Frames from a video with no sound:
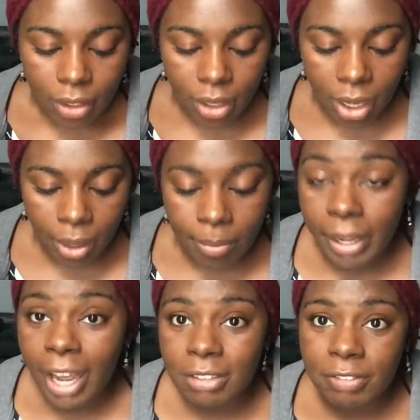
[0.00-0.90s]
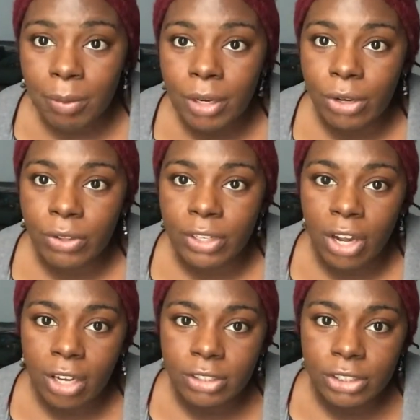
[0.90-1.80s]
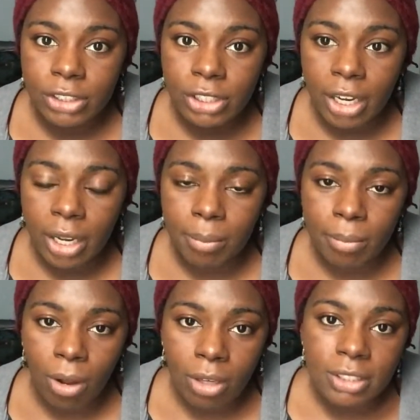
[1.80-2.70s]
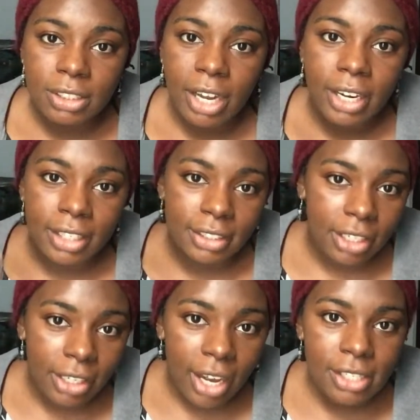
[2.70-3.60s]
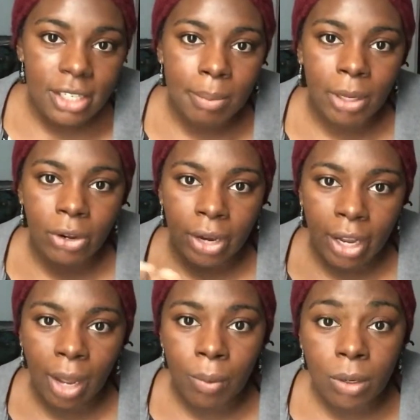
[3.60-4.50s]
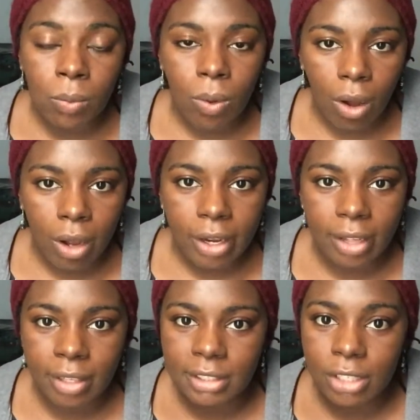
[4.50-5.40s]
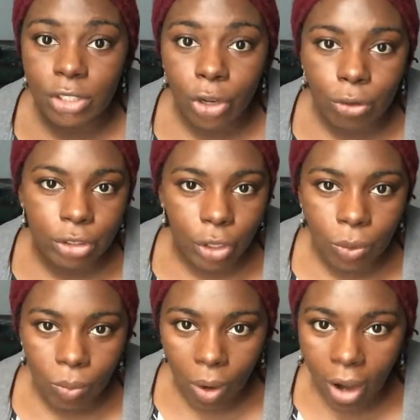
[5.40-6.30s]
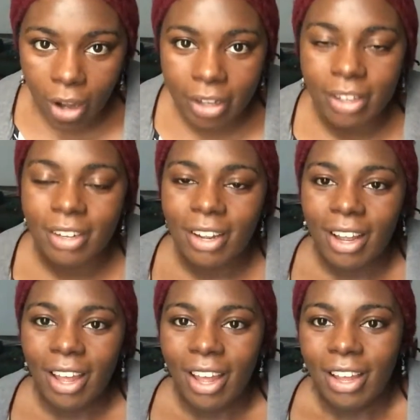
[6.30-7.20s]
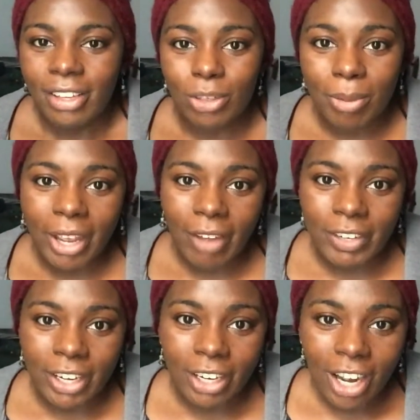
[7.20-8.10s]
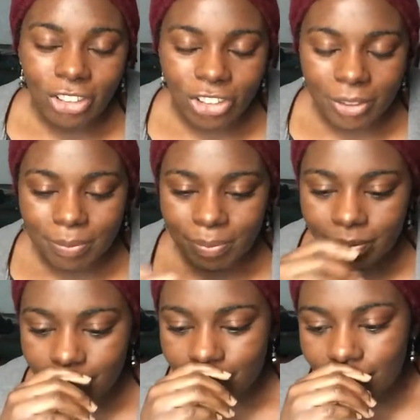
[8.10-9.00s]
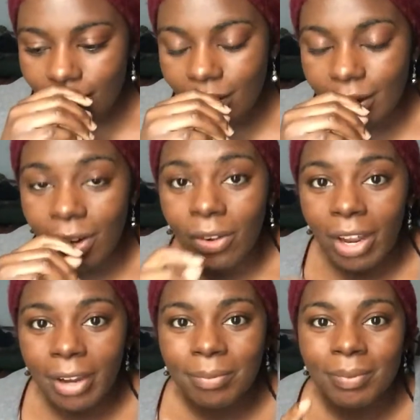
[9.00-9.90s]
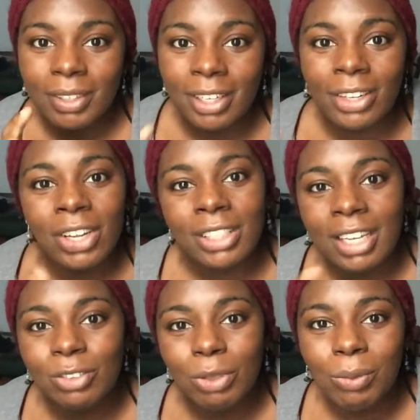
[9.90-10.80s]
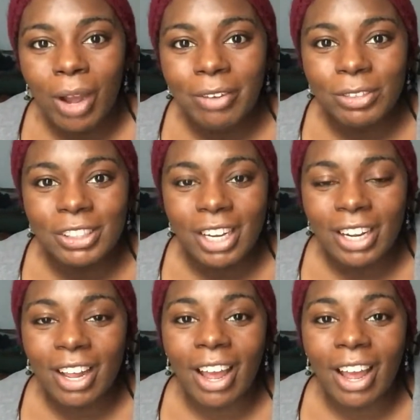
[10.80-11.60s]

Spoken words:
They asked if I want to go to the doctor on site. I say yes, and I'm like, all right, I want to walk. And they said, no, don't walk. You may have a concussion. Okay, now let's rewind for a second.